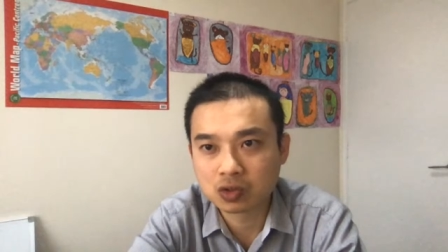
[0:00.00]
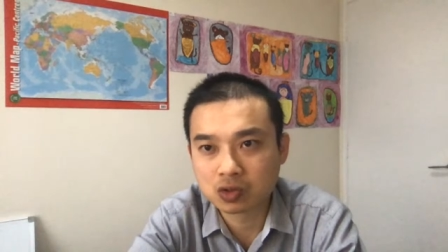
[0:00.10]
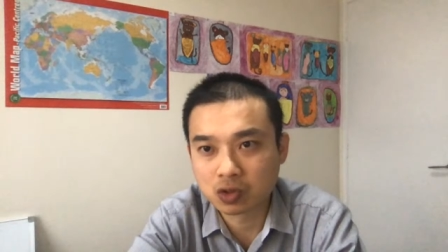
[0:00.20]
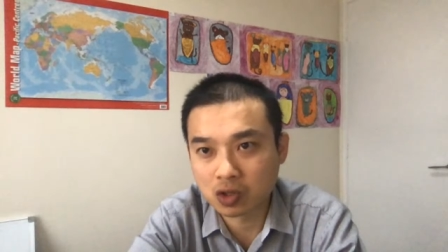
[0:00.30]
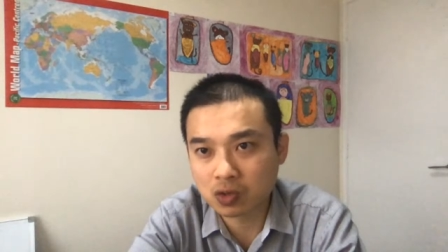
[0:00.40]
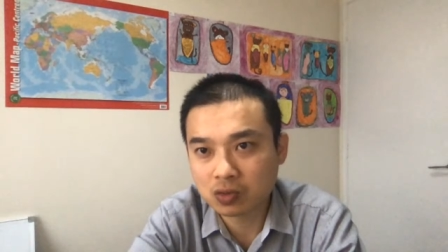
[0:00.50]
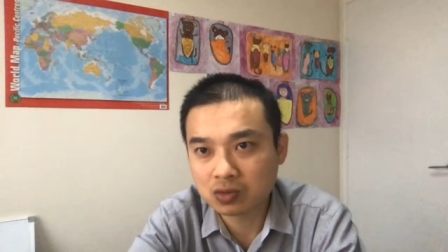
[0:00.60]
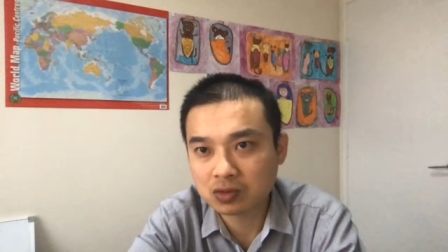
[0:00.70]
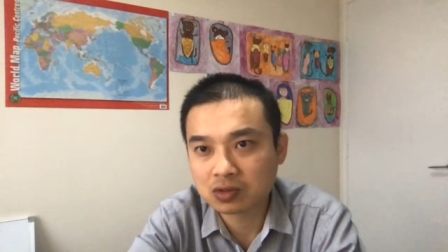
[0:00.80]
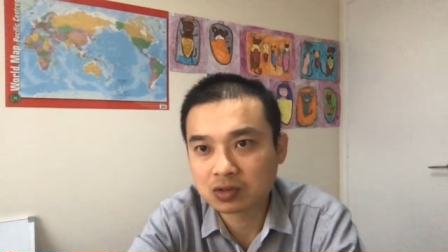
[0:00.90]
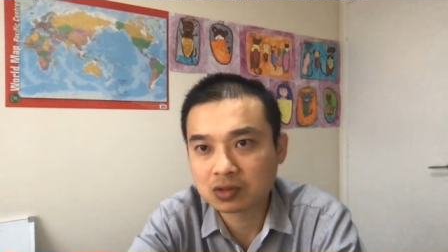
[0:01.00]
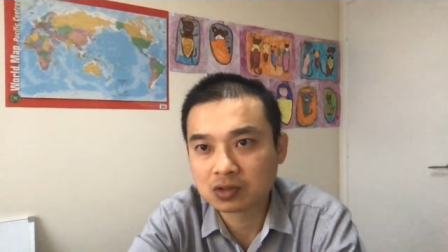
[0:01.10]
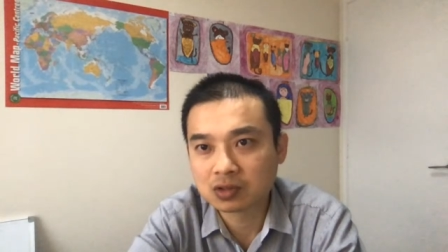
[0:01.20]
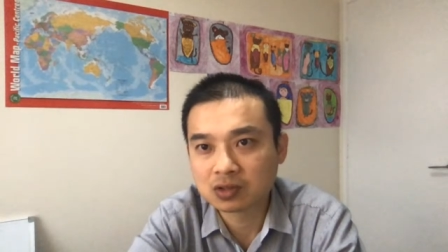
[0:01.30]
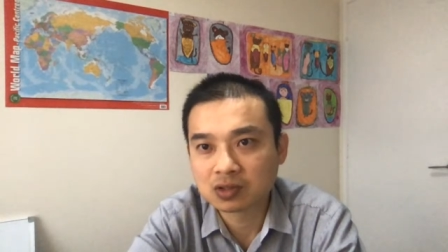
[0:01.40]
to you,
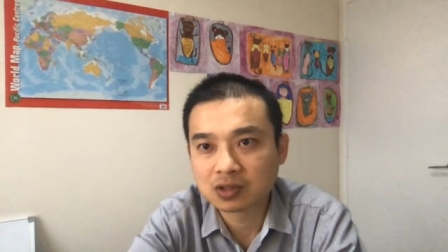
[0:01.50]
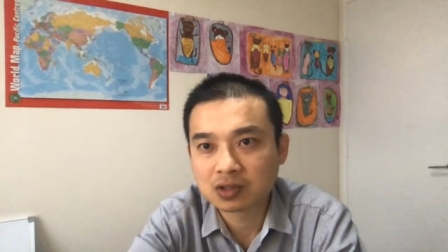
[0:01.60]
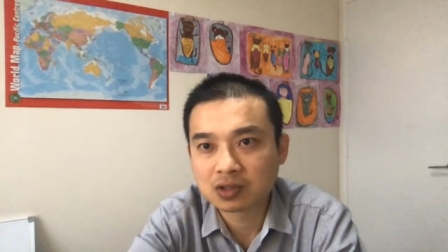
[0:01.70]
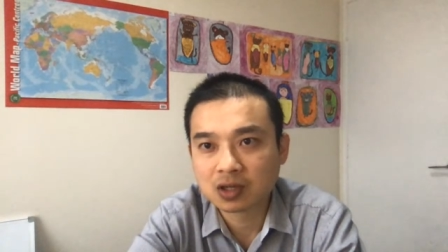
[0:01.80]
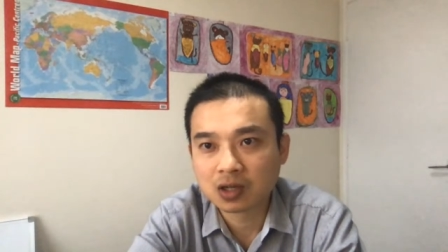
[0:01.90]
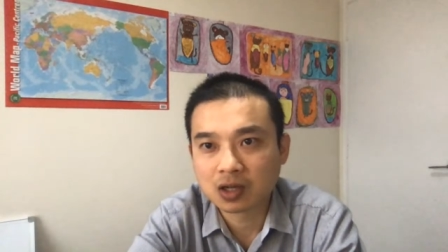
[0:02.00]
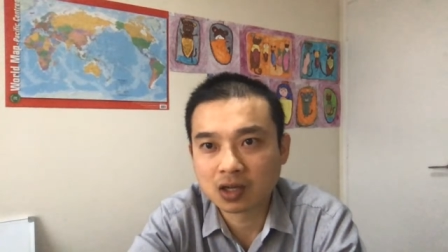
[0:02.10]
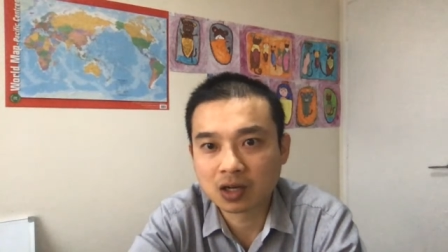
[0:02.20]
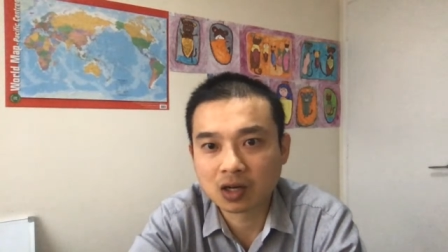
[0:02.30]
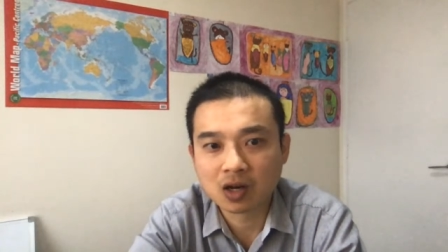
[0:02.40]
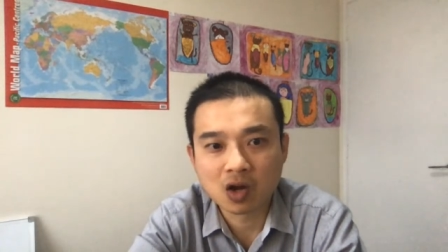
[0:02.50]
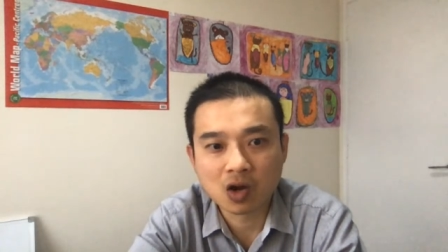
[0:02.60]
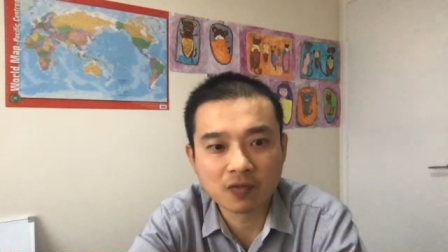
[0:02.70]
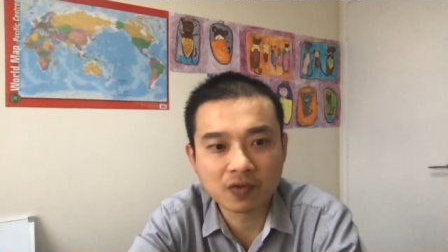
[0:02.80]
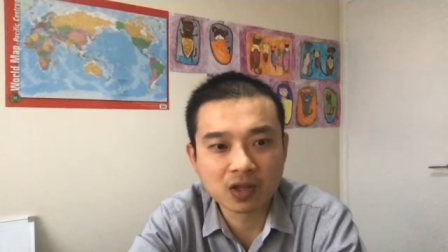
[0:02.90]
and
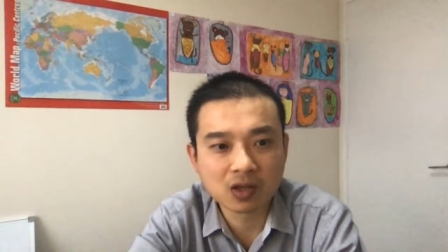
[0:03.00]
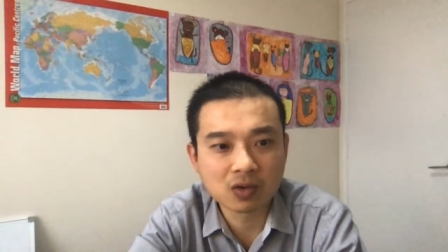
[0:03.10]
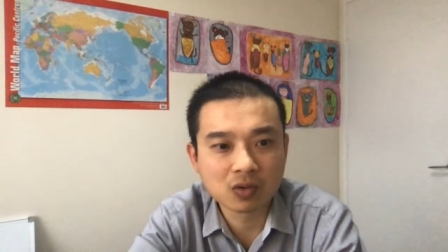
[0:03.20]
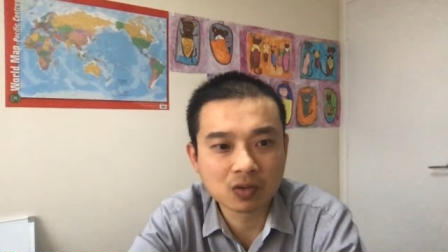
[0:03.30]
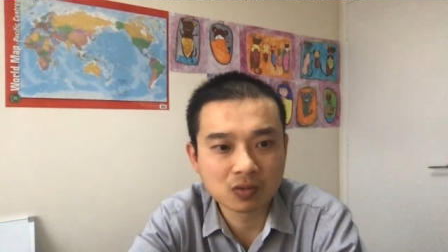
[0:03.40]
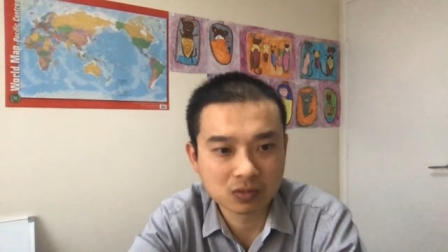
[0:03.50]
hopefully you